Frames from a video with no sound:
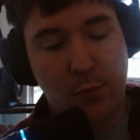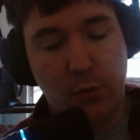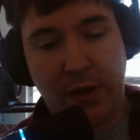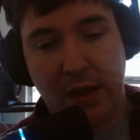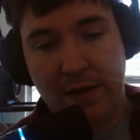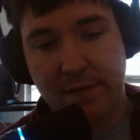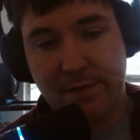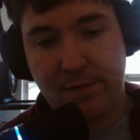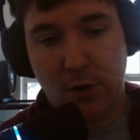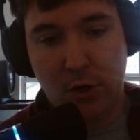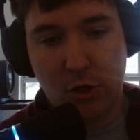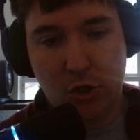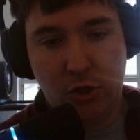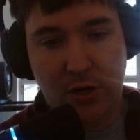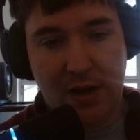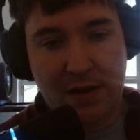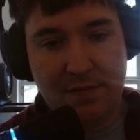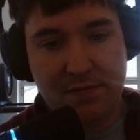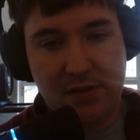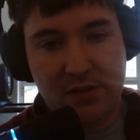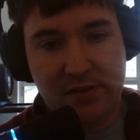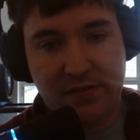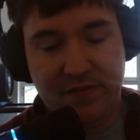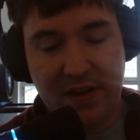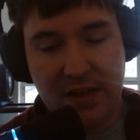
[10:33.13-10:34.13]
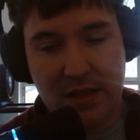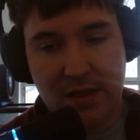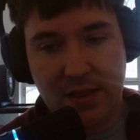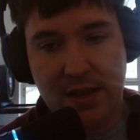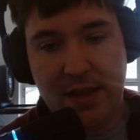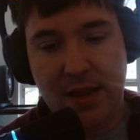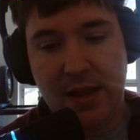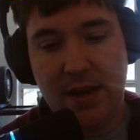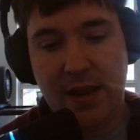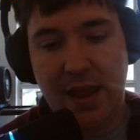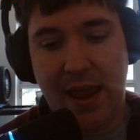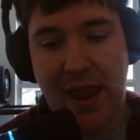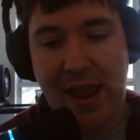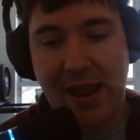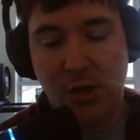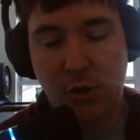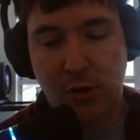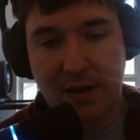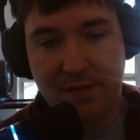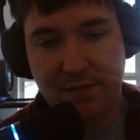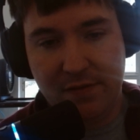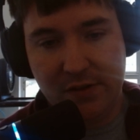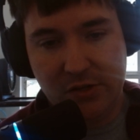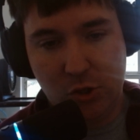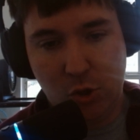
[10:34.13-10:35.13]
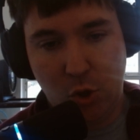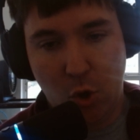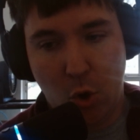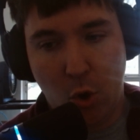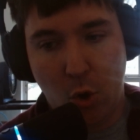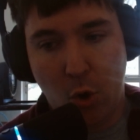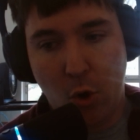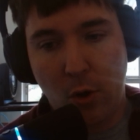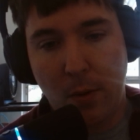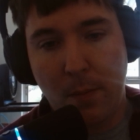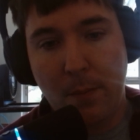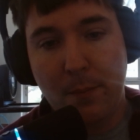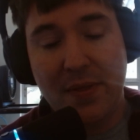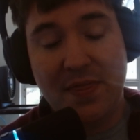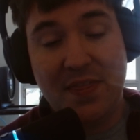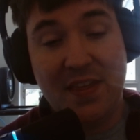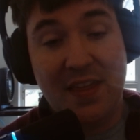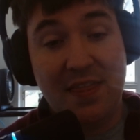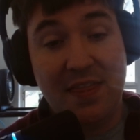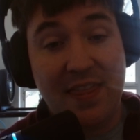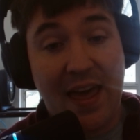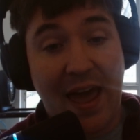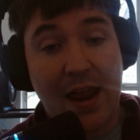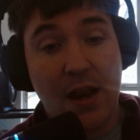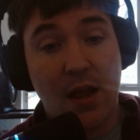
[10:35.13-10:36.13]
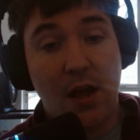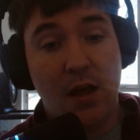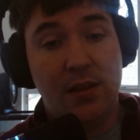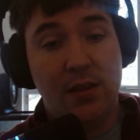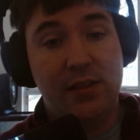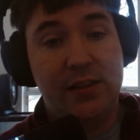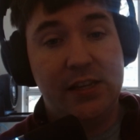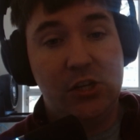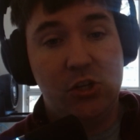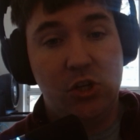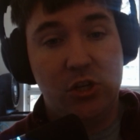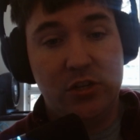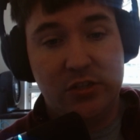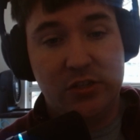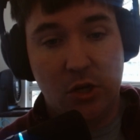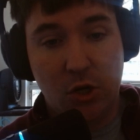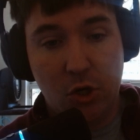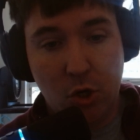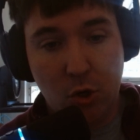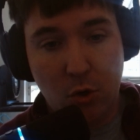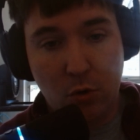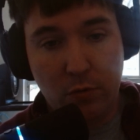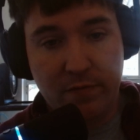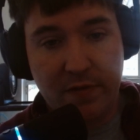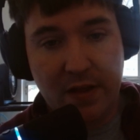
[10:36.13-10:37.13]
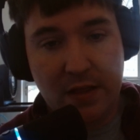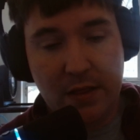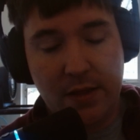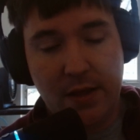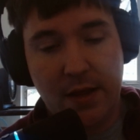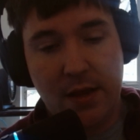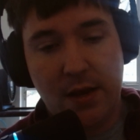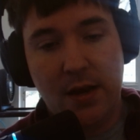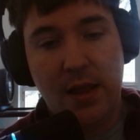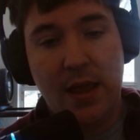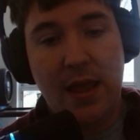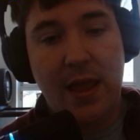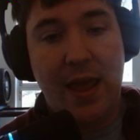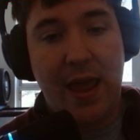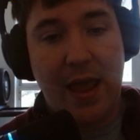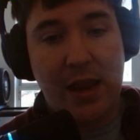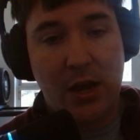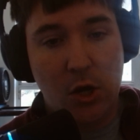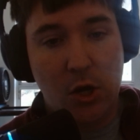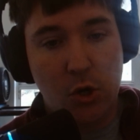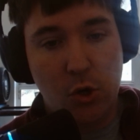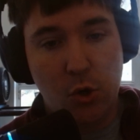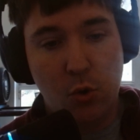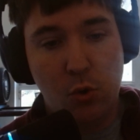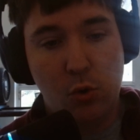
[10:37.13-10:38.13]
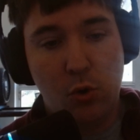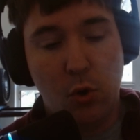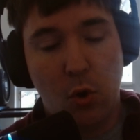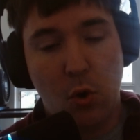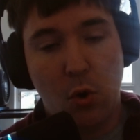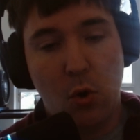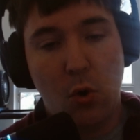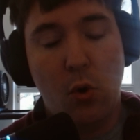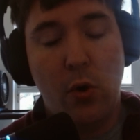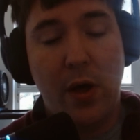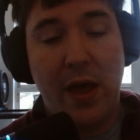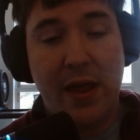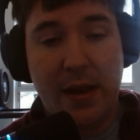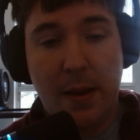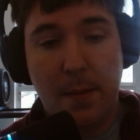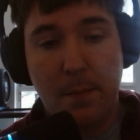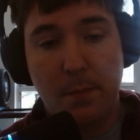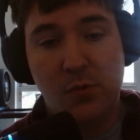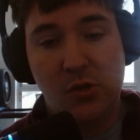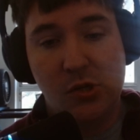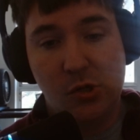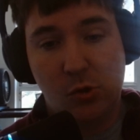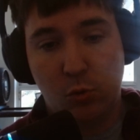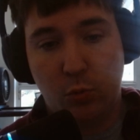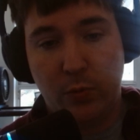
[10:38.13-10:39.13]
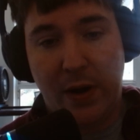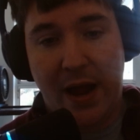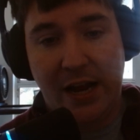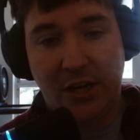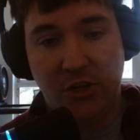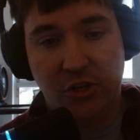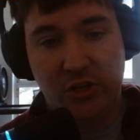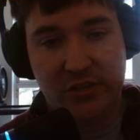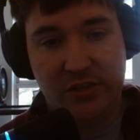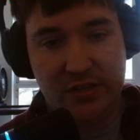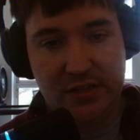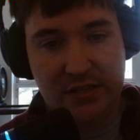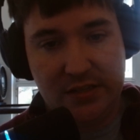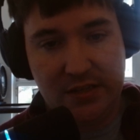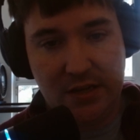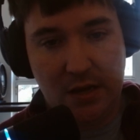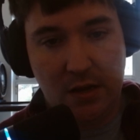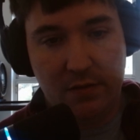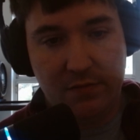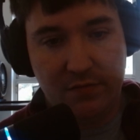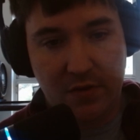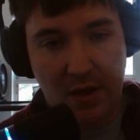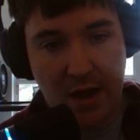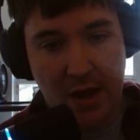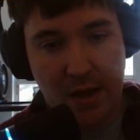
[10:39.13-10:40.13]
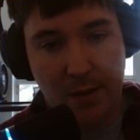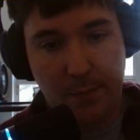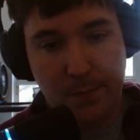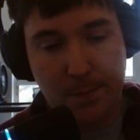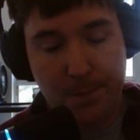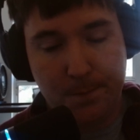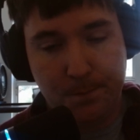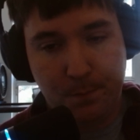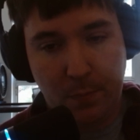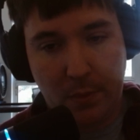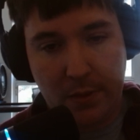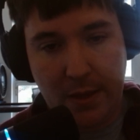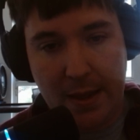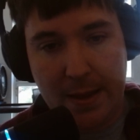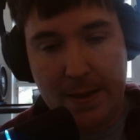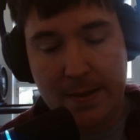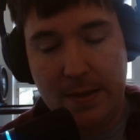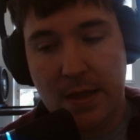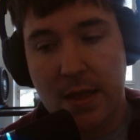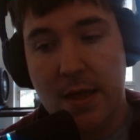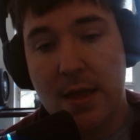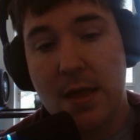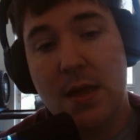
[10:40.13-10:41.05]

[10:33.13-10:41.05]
Okay, first you have this villain and you have this goal, but then that unleashes a new villain and a new goal, and it just ratchets itself up, okay?